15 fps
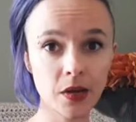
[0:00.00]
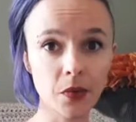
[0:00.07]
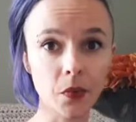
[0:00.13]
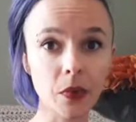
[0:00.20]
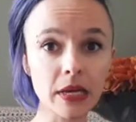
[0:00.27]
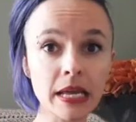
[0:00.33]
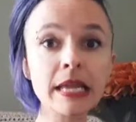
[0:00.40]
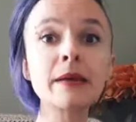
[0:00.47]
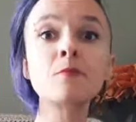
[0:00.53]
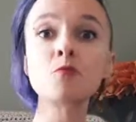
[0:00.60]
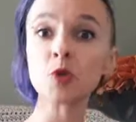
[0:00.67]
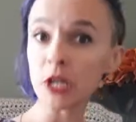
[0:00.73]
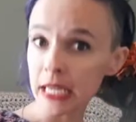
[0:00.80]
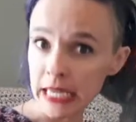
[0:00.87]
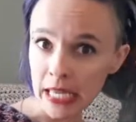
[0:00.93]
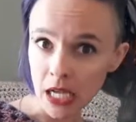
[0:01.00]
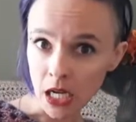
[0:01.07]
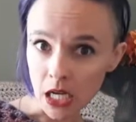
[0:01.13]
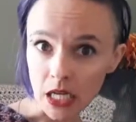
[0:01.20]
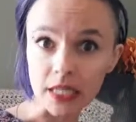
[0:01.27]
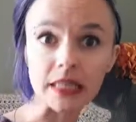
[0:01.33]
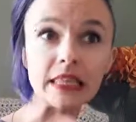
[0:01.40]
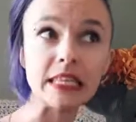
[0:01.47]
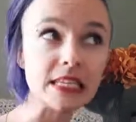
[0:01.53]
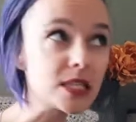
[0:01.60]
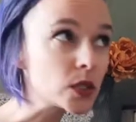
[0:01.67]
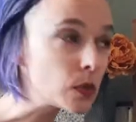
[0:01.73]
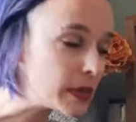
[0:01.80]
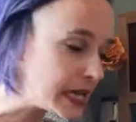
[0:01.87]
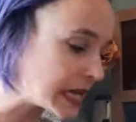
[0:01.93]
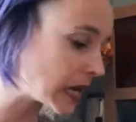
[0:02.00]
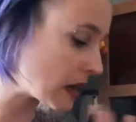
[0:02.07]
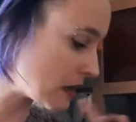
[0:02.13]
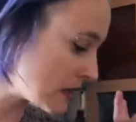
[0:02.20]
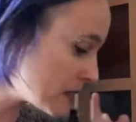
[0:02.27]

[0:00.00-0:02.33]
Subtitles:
what I am working on this week,